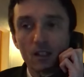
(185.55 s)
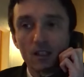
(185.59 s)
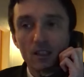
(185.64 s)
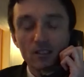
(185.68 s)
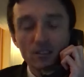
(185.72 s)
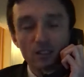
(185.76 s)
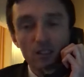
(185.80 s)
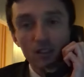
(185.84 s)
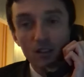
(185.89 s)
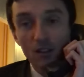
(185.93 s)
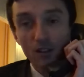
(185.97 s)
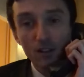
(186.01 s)

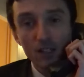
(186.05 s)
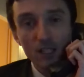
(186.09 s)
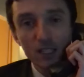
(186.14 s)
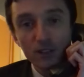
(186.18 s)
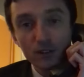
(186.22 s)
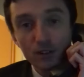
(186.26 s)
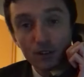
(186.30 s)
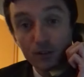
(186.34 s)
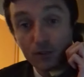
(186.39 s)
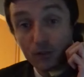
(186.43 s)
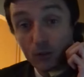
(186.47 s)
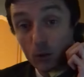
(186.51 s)
Sarah,
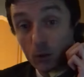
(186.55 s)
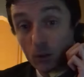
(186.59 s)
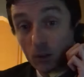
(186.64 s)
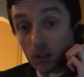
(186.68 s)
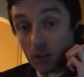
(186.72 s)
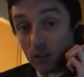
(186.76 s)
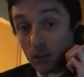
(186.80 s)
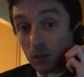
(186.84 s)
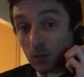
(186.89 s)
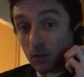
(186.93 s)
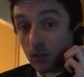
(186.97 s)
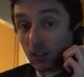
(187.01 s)
thanks for
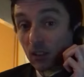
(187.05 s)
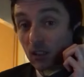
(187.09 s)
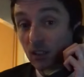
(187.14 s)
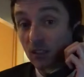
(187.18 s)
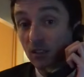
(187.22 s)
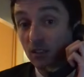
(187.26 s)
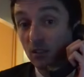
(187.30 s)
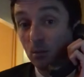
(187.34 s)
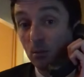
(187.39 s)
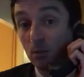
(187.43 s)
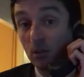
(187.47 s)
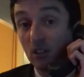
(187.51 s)
phoning, it really
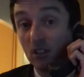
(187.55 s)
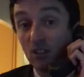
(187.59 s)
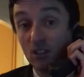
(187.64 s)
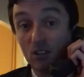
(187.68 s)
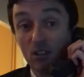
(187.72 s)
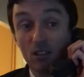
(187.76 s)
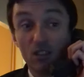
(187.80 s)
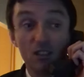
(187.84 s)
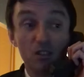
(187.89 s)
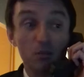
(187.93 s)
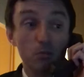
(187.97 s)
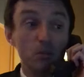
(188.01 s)
is
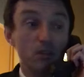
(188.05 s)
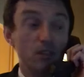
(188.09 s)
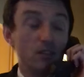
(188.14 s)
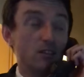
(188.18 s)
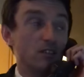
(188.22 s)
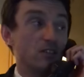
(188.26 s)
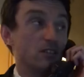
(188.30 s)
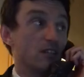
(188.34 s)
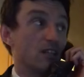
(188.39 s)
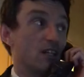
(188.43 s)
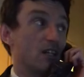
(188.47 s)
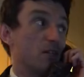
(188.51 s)
appreciated,
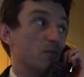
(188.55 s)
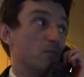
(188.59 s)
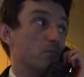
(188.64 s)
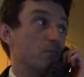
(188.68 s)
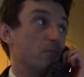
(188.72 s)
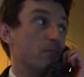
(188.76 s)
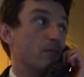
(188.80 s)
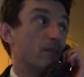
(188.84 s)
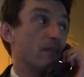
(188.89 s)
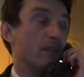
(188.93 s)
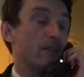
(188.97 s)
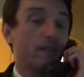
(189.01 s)
because, um,
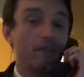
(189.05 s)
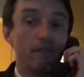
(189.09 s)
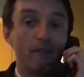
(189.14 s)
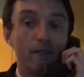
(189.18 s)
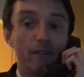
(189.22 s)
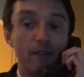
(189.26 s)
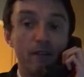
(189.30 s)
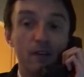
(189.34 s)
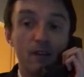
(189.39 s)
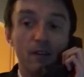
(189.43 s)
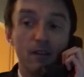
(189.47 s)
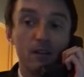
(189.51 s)

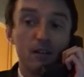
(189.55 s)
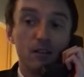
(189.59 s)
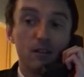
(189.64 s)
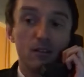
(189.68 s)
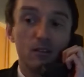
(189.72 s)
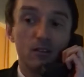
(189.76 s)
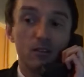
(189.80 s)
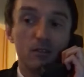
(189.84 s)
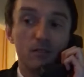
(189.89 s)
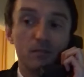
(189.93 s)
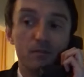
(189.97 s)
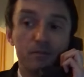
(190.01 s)
you
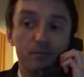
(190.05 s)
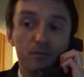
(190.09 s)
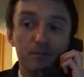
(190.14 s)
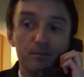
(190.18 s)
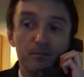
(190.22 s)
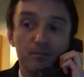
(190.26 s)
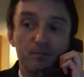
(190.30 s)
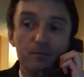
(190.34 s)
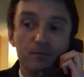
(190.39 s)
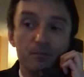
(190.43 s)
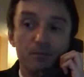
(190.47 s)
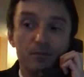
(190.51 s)
know,
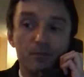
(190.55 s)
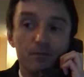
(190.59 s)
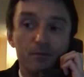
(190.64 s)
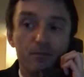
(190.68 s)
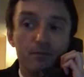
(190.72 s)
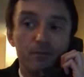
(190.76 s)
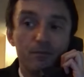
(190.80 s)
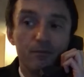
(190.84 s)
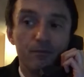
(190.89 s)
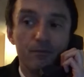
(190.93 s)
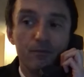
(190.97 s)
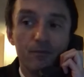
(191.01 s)

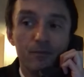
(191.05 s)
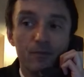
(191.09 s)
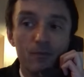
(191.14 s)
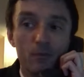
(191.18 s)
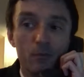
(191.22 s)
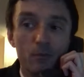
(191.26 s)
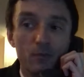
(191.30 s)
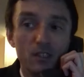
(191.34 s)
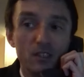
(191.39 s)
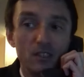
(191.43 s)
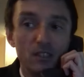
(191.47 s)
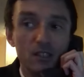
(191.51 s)

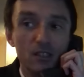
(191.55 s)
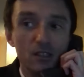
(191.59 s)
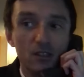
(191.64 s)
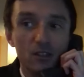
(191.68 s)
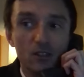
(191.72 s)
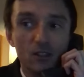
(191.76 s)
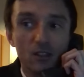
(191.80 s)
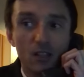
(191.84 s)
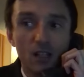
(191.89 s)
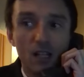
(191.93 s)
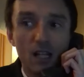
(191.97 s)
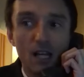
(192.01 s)
missed
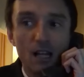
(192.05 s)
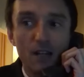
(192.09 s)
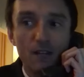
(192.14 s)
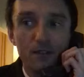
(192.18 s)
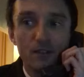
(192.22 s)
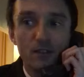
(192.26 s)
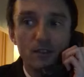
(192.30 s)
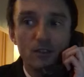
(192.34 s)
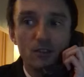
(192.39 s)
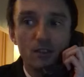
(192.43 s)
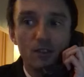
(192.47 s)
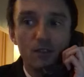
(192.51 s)
hearing your laugh
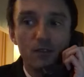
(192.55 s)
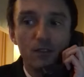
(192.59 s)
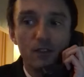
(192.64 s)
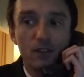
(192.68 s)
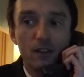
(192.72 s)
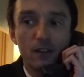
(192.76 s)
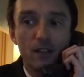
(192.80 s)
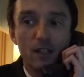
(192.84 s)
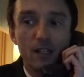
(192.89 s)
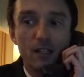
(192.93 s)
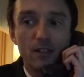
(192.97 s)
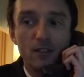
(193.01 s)
and stuff
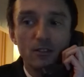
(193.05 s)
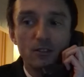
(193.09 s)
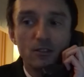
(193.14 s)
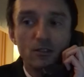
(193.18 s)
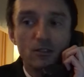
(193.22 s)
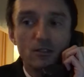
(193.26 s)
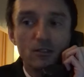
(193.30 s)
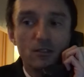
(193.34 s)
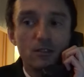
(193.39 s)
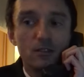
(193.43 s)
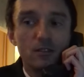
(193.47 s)
like that, so,